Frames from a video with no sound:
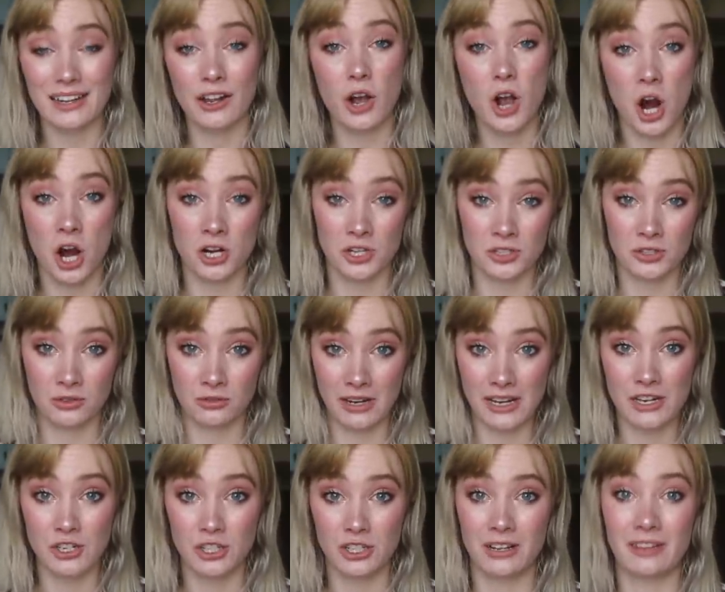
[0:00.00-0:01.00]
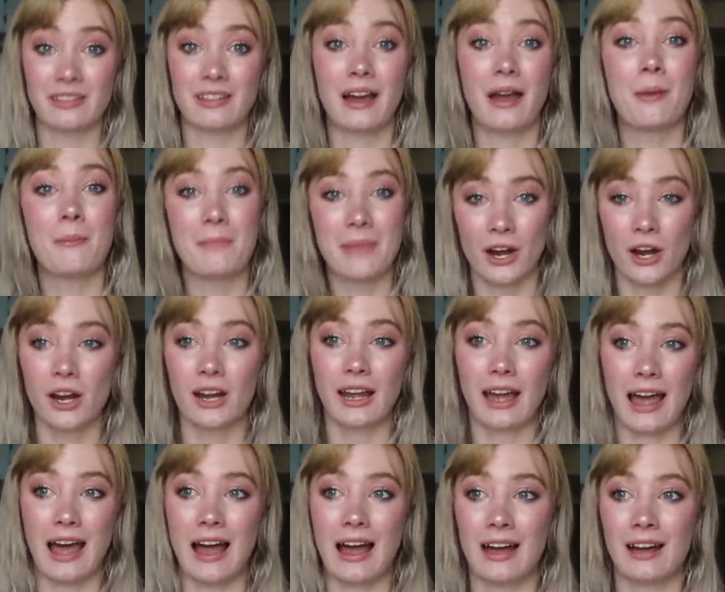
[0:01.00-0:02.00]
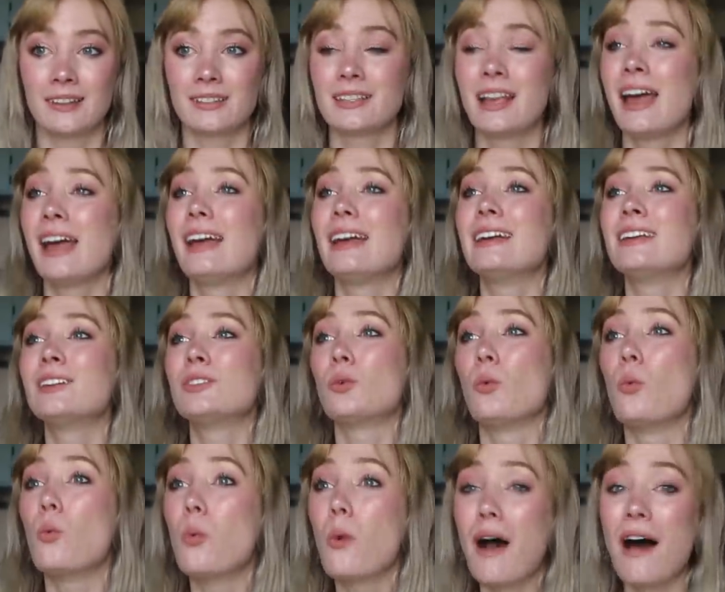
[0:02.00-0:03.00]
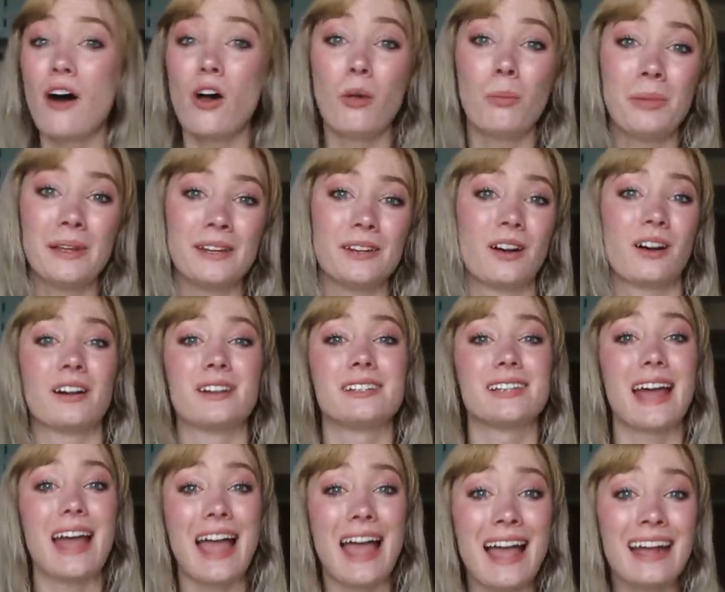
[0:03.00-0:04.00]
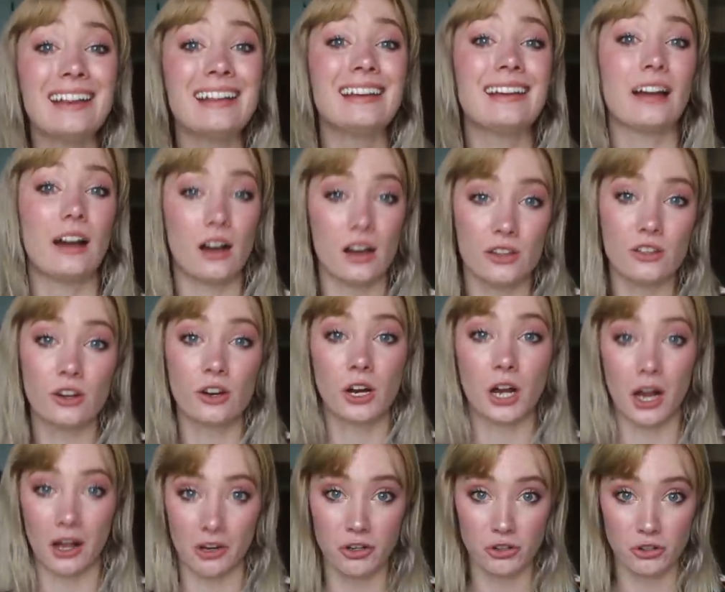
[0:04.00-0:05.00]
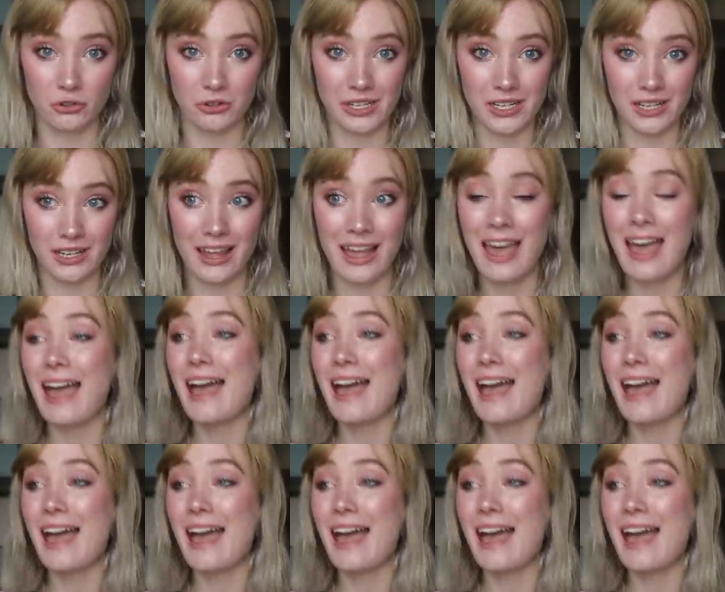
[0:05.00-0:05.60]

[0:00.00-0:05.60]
incarceration that America has is well beyond any other country.